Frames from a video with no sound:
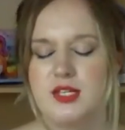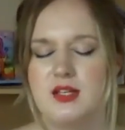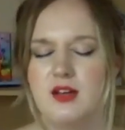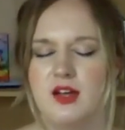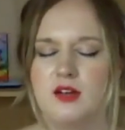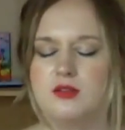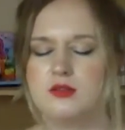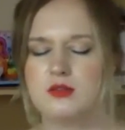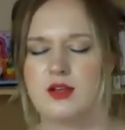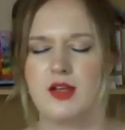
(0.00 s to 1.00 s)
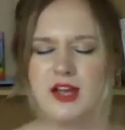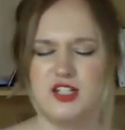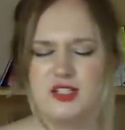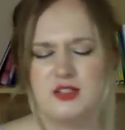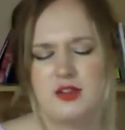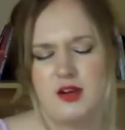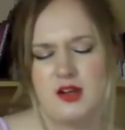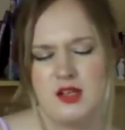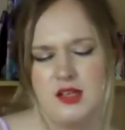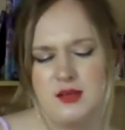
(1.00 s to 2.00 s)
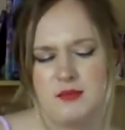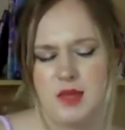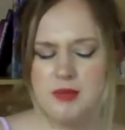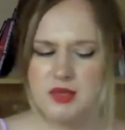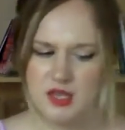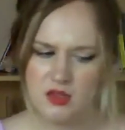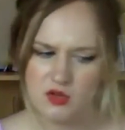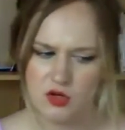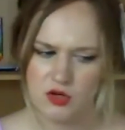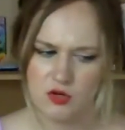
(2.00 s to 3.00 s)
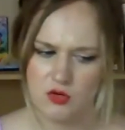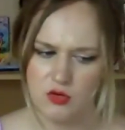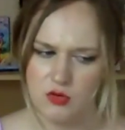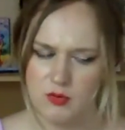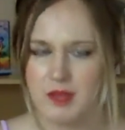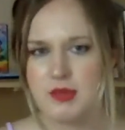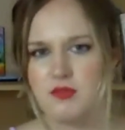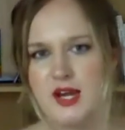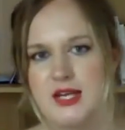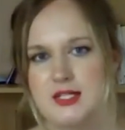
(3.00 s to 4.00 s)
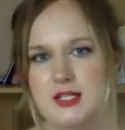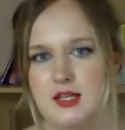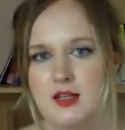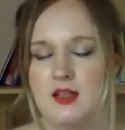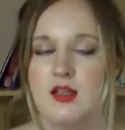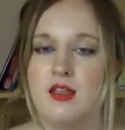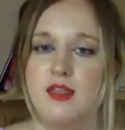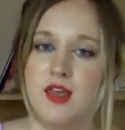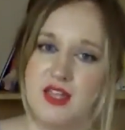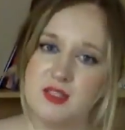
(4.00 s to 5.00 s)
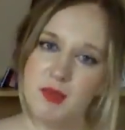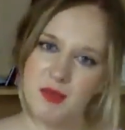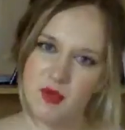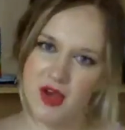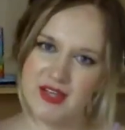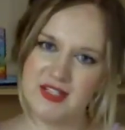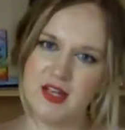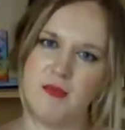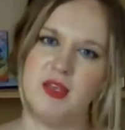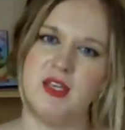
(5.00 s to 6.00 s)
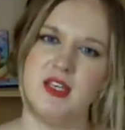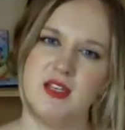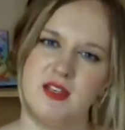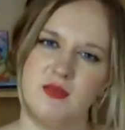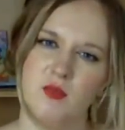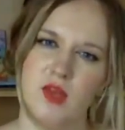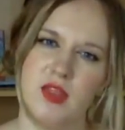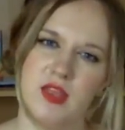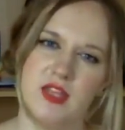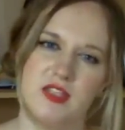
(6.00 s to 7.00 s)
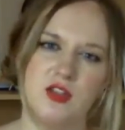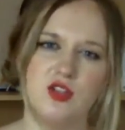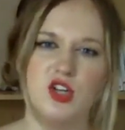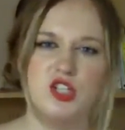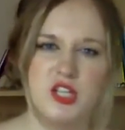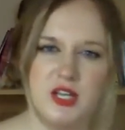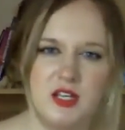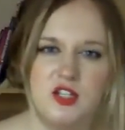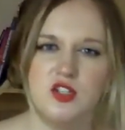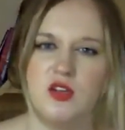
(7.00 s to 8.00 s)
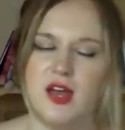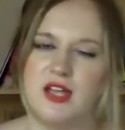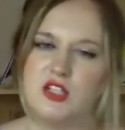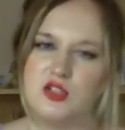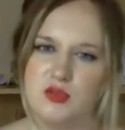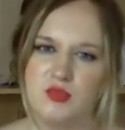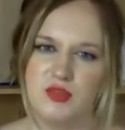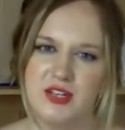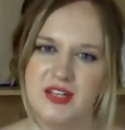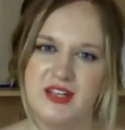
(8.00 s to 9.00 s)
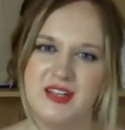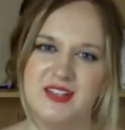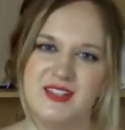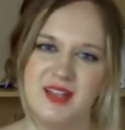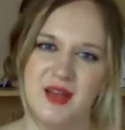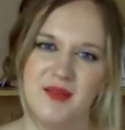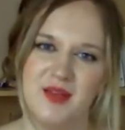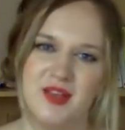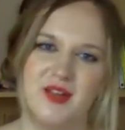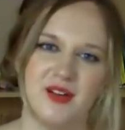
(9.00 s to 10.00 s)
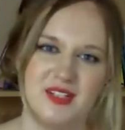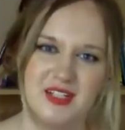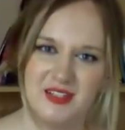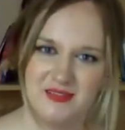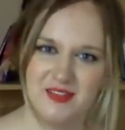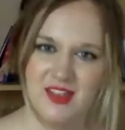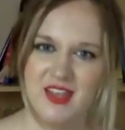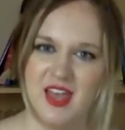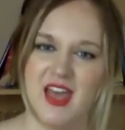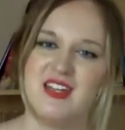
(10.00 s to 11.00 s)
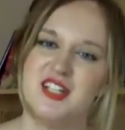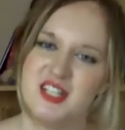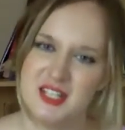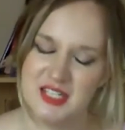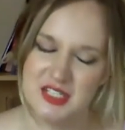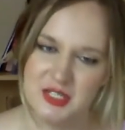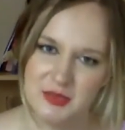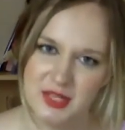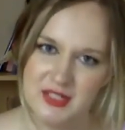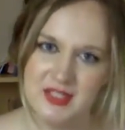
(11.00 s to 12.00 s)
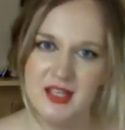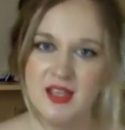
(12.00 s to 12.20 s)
in, I go, oh, actually no, maybe yellow or maybe red. That's my mind coming in with its logic, trying to bring some cognitive energy into it.